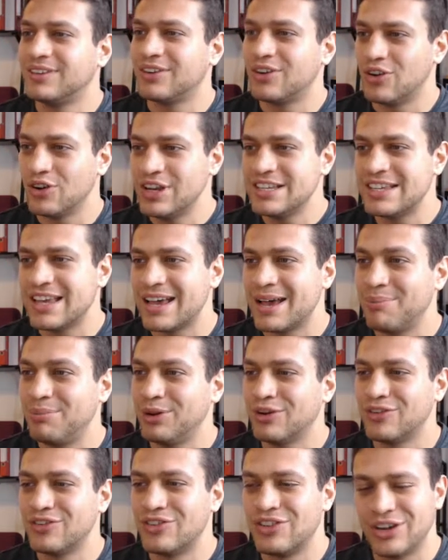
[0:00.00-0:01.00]
Oh, he's happy
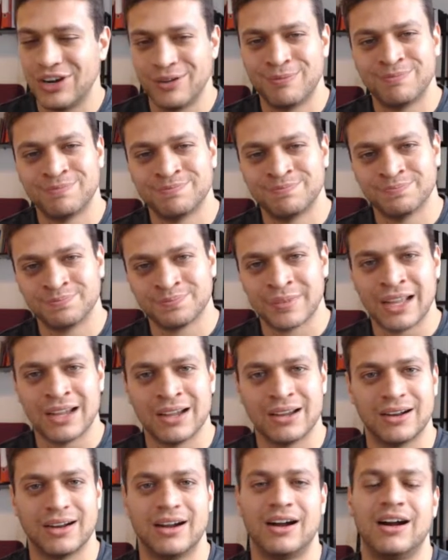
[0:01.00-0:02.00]
over there.
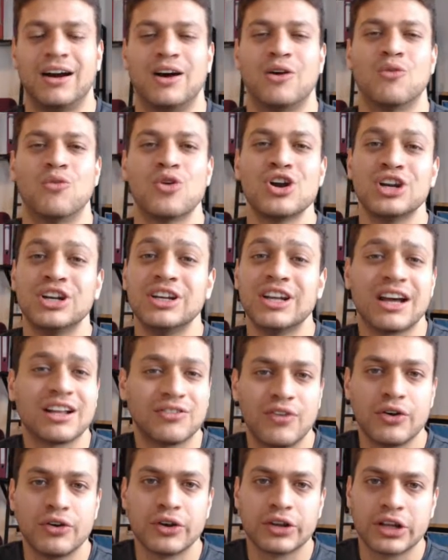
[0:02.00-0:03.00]
Were not
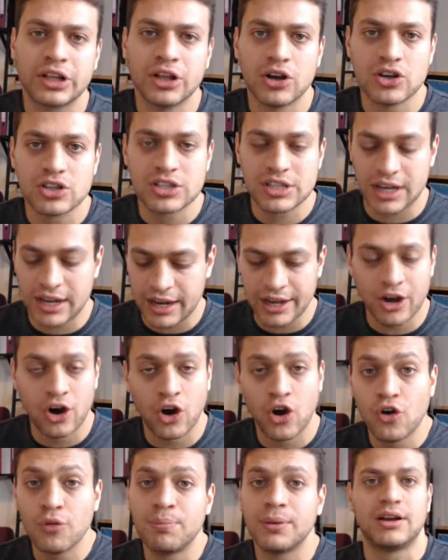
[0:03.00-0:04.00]
very close. I
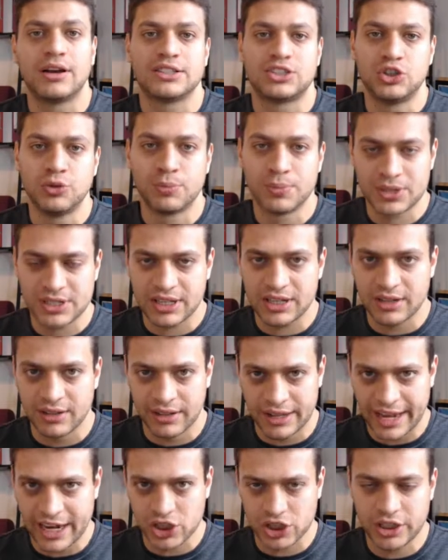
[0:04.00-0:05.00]
hope Supercell
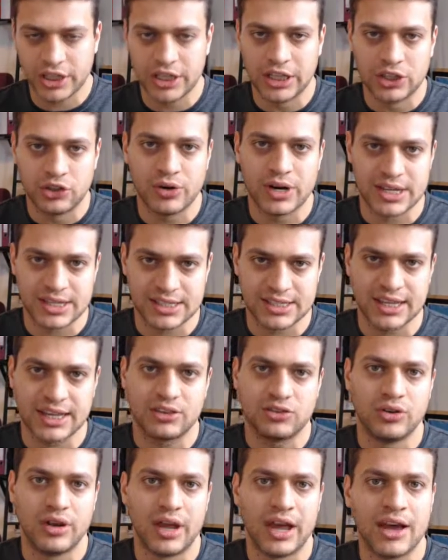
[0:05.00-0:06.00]
actually addressed
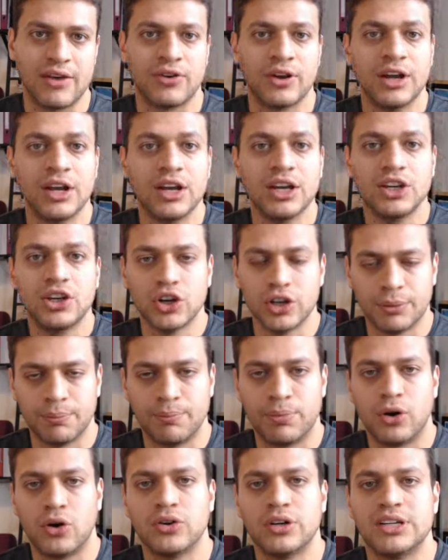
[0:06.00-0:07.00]
that to have good
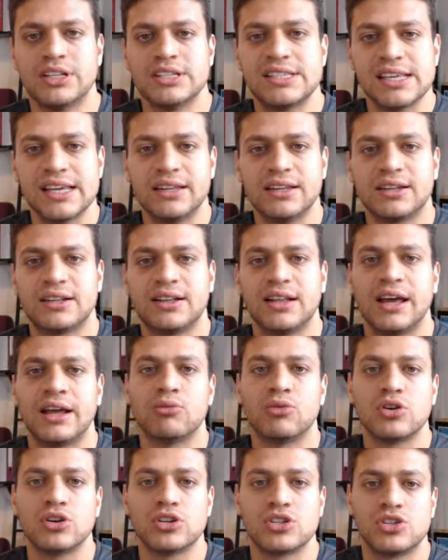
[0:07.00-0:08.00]
opponents in the Clan
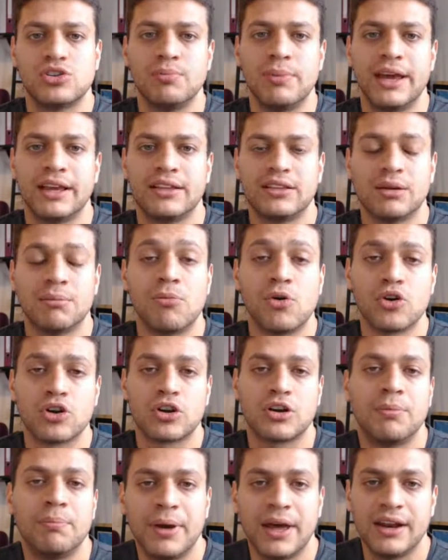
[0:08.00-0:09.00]
Wars to make them more
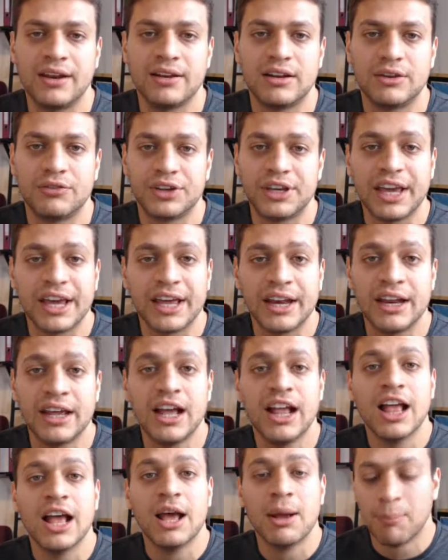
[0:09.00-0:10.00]
competitive again.
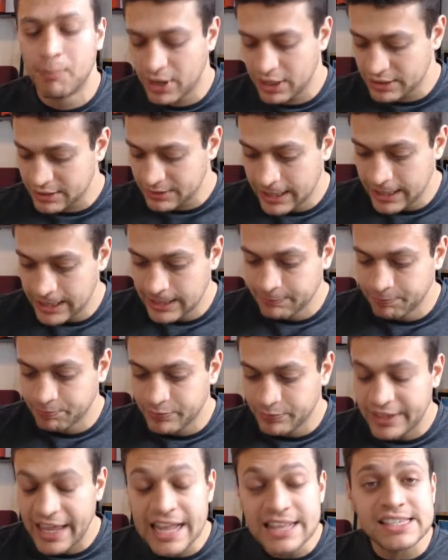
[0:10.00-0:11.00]
But
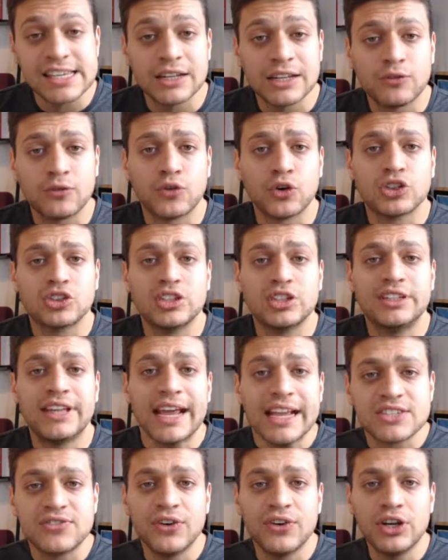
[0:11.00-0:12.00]
that's it for
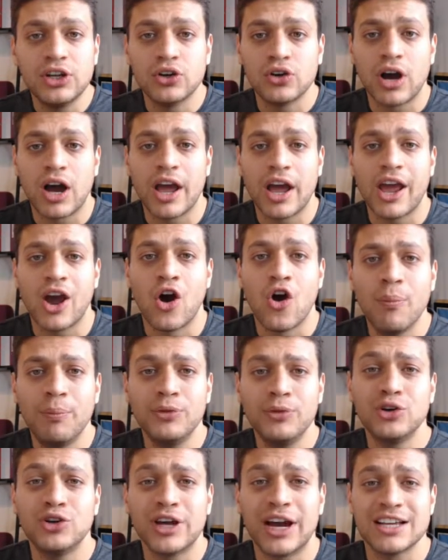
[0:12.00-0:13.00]
today's video. I hope
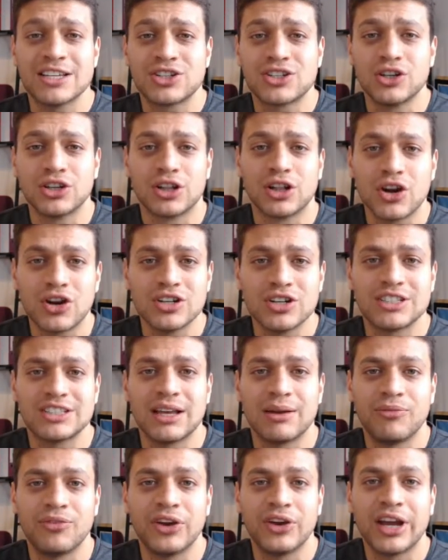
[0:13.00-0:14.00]
you guys could learn
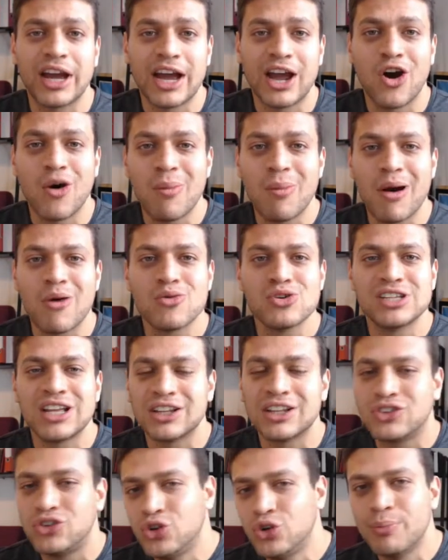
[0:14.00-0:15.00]
something. I hope I was
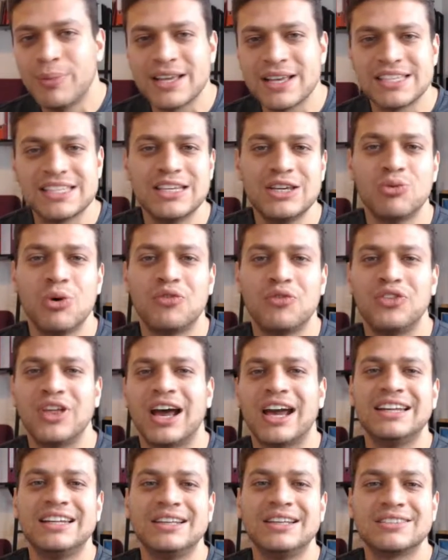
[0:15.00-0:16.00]
not too messy with the
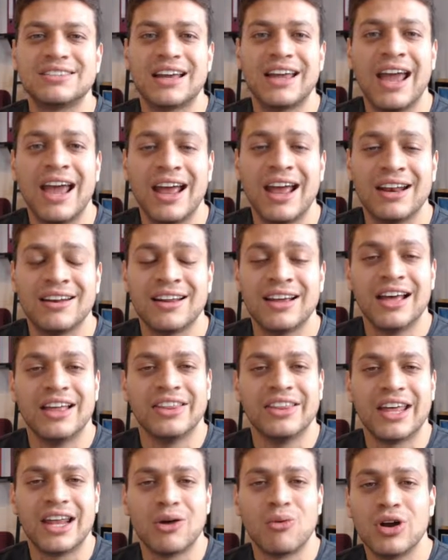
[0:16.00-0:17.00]
ideas I had
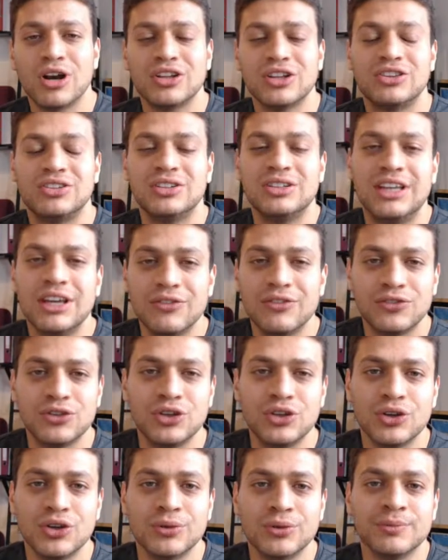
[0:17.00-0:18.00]
that I wanted to give to
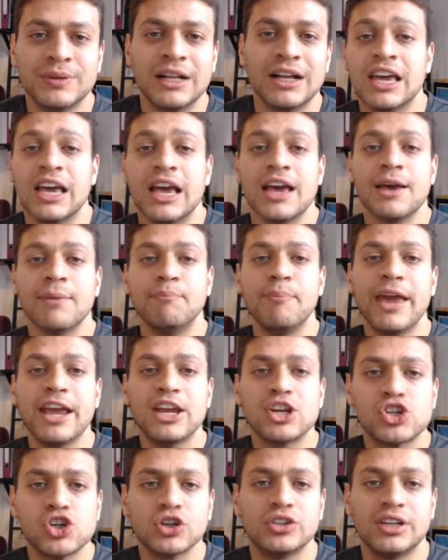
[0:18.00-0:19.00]
you. Make
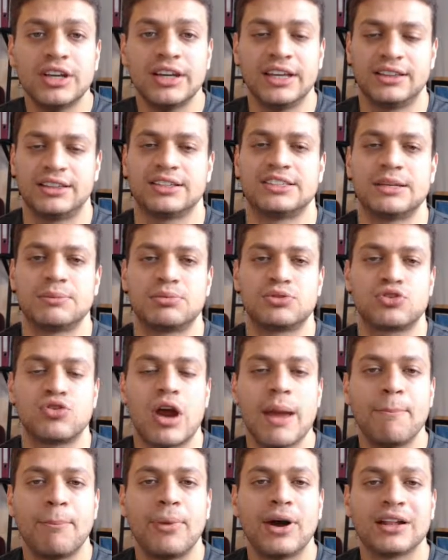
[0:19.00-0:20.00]
sure to hit that
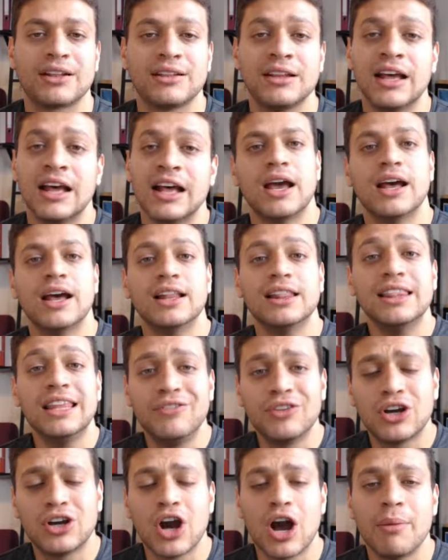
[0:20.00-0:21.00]
subscribe button. Leave
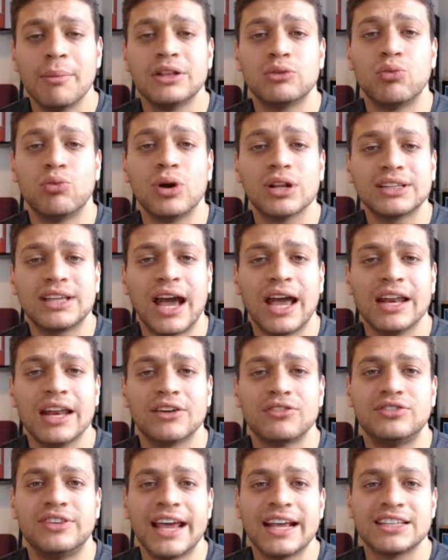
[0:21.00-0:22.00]
a comment what kind
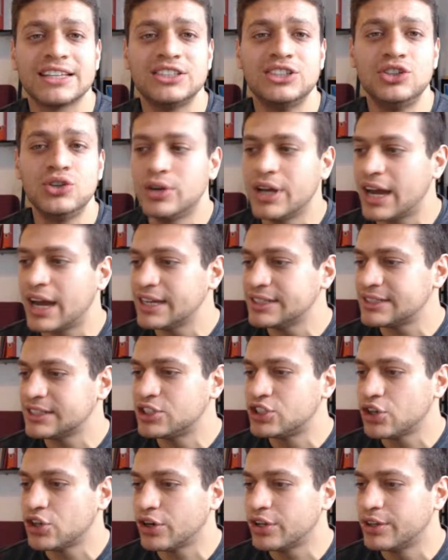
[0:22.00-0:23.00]
of decks you guys
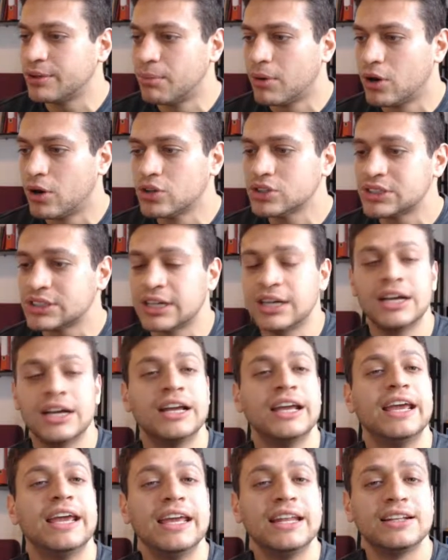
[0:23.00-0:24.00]
enjoy the most
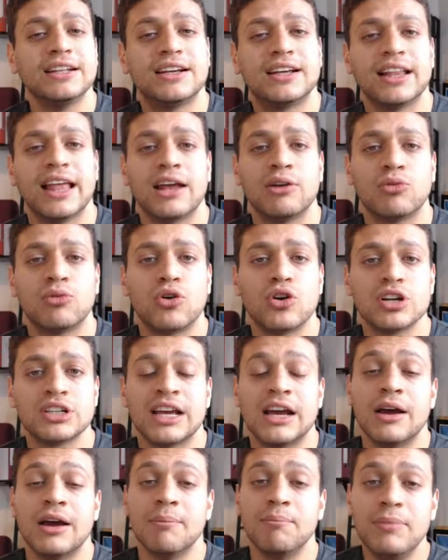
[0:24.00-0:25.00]
in Clan Wars.
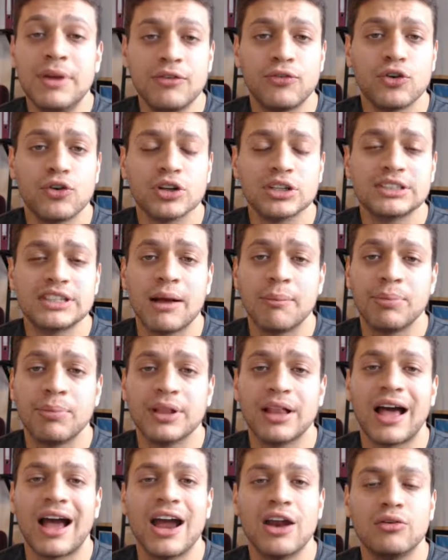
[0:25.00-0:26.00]
Me, for
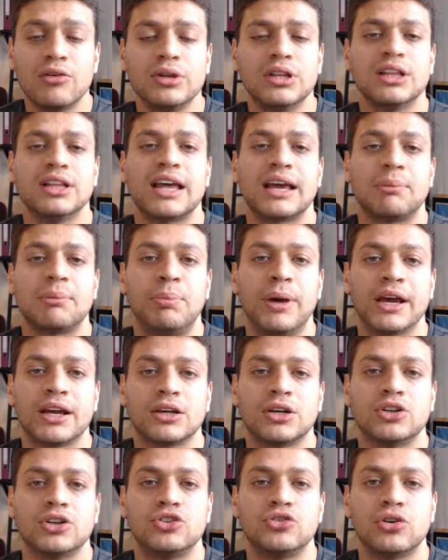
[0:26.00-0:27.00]
example, I really like P.E.K.K.A
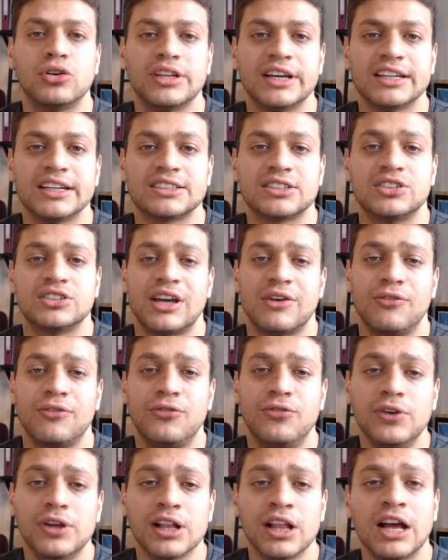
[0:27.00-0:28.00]
control decks because I
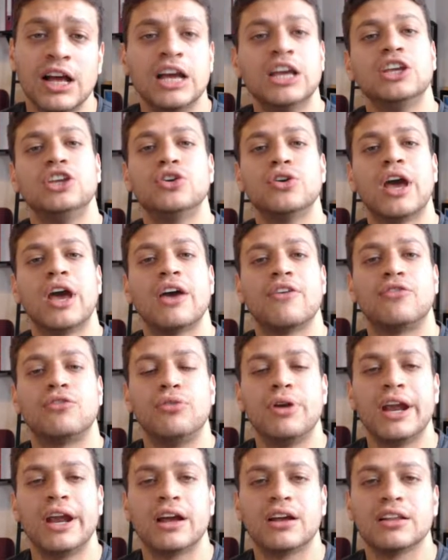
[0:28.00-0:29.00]
feel you have
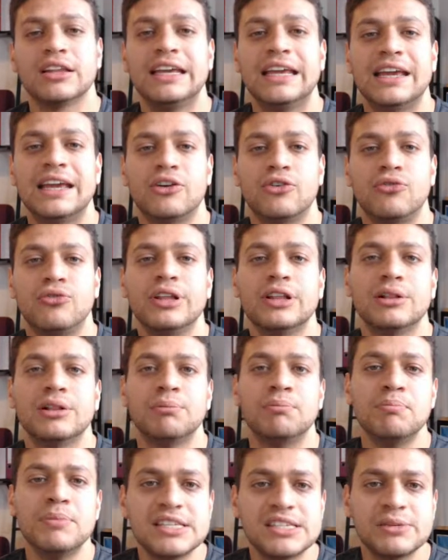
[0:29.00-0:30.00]
rarely a real
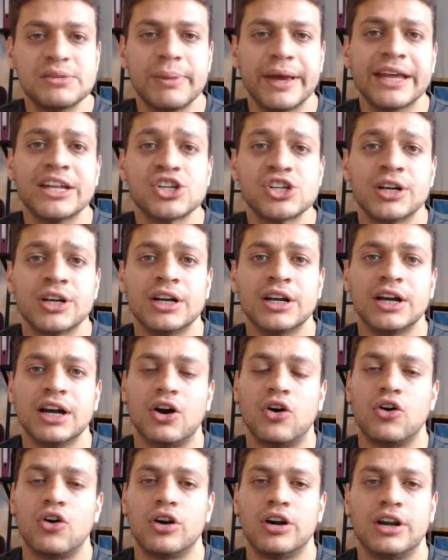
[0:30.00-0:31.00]
mismatch
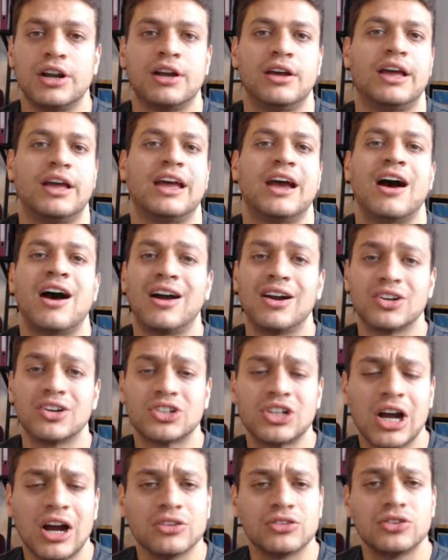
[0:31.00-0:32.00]
or a hard
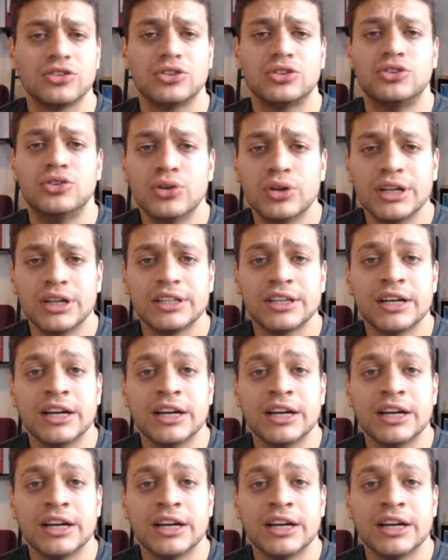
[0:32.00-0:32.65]
counter to it.